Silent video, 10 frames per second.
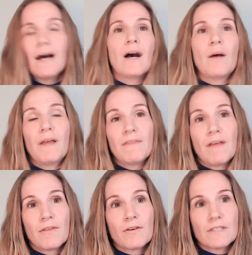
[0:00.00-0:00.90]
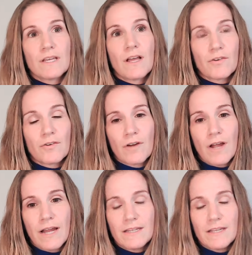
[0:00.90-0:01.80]
Um, and then there's the other
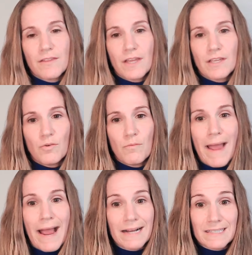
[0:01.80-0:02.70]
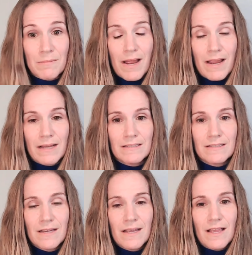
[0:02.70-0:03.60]
idea that you maximize